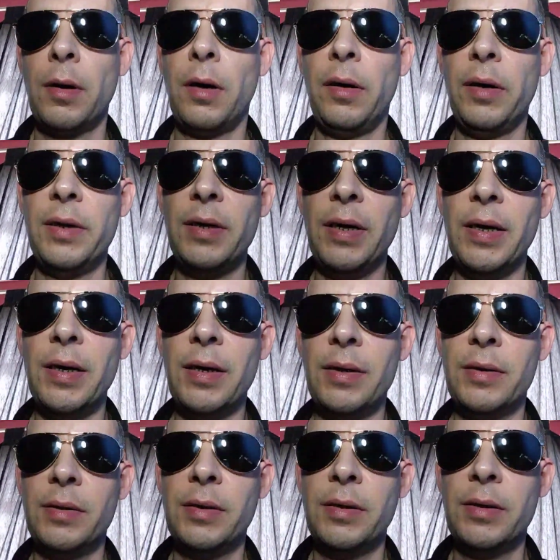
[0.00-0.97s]
Hi there,
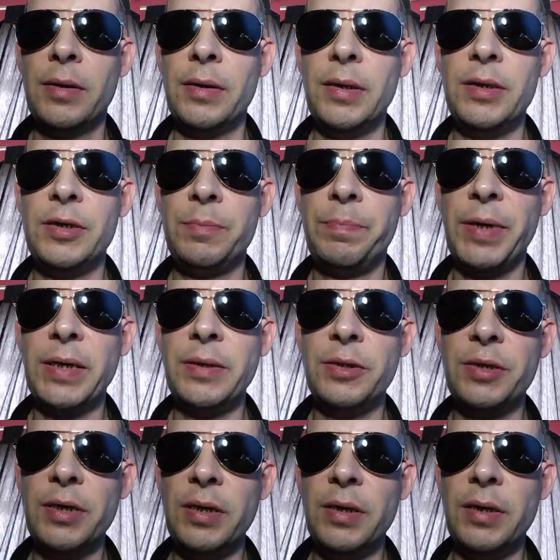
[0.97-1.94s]
it's
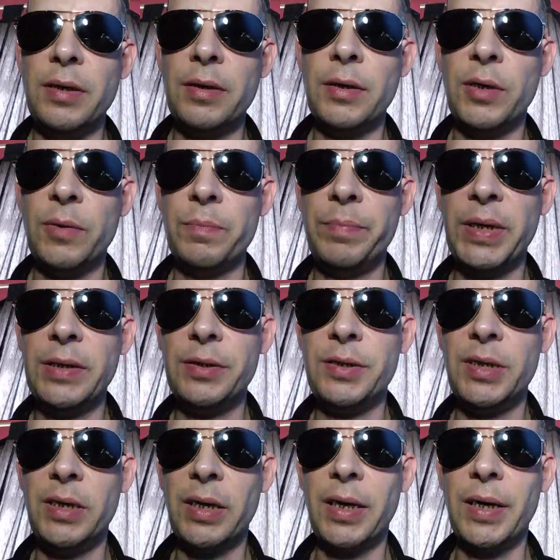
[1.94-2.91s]
Benji on
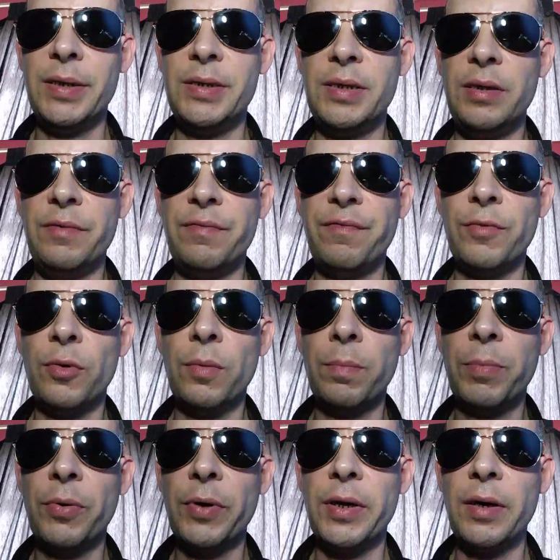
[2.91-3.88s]
Benji
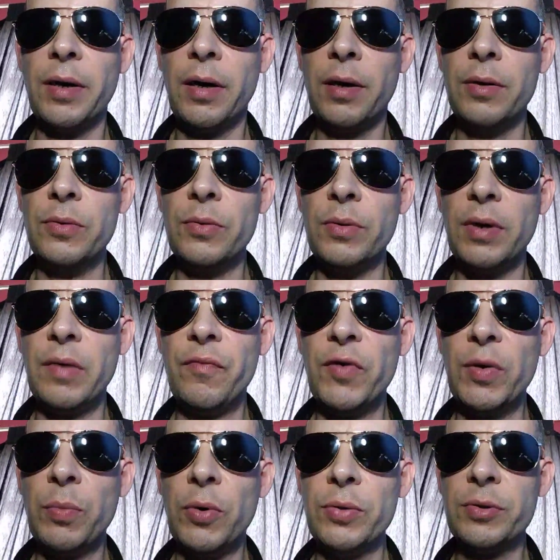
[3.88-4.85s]
84.0.
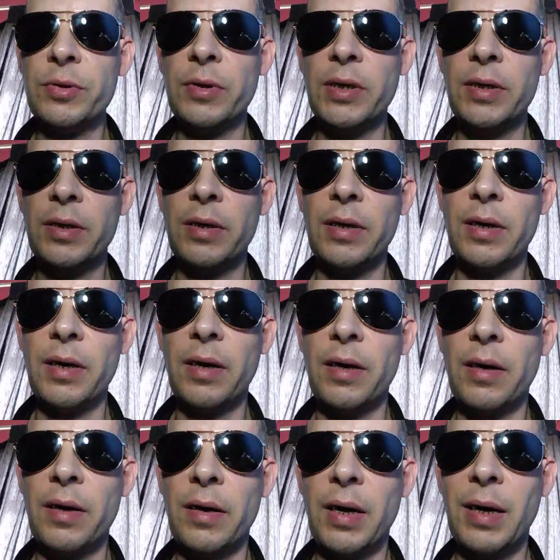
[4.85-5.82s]
If you're wondering
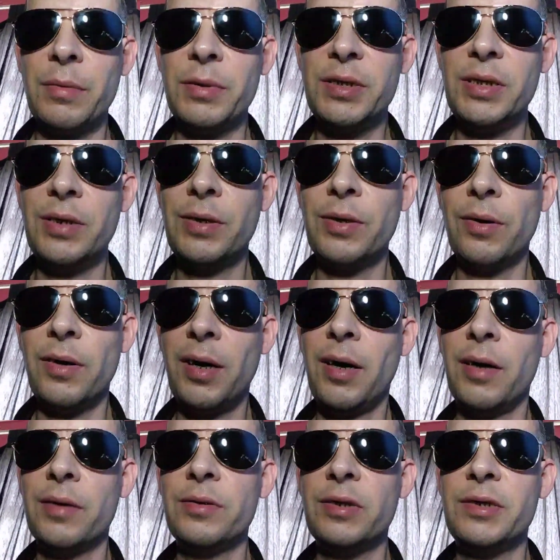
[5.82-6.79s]
how has he got
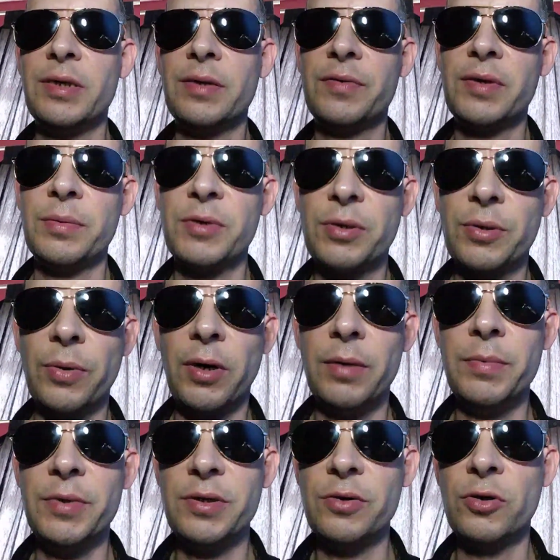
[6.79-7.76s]
hundreds of
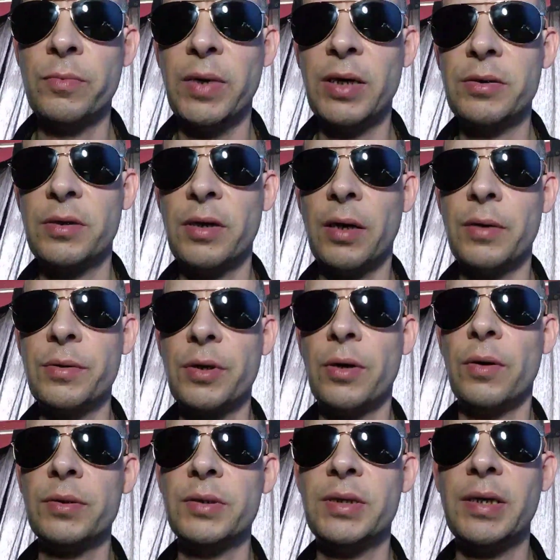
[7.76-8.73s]
subscribers and almost no
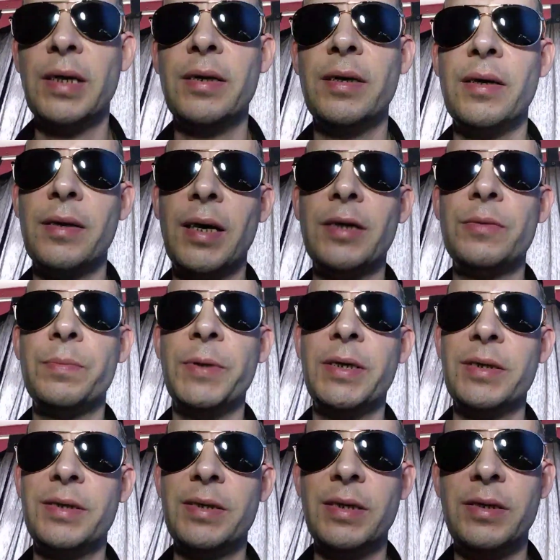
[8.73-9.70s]
content, that's
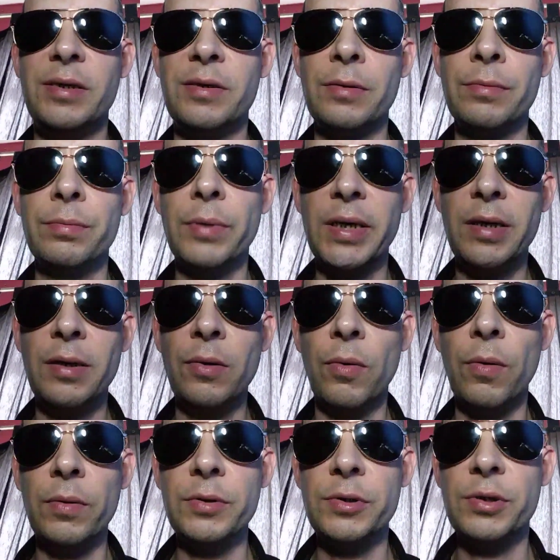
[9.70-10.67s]
because this is a
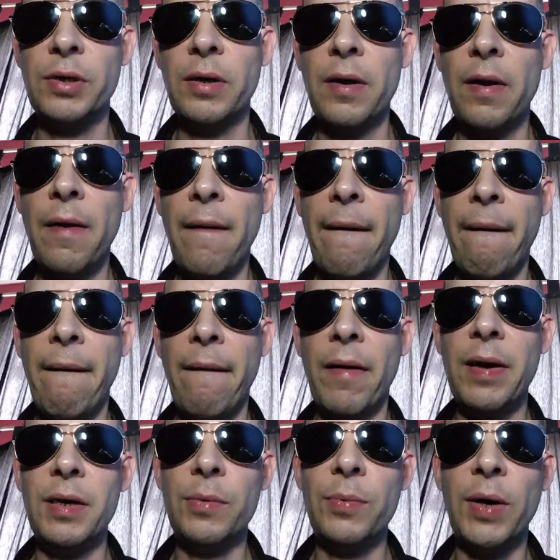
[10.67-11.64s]
relaunch.
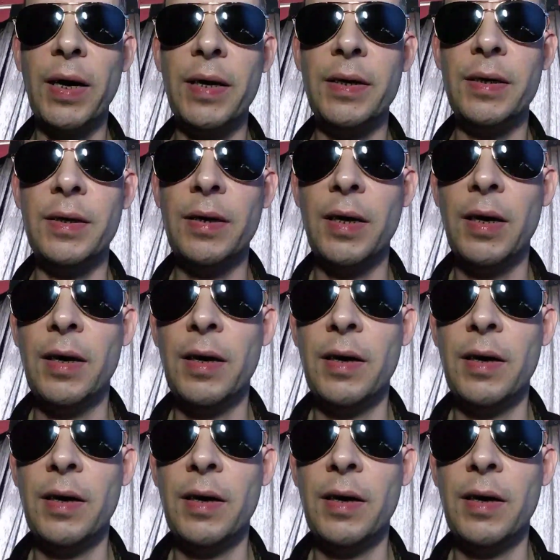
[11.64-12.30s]
Anyway,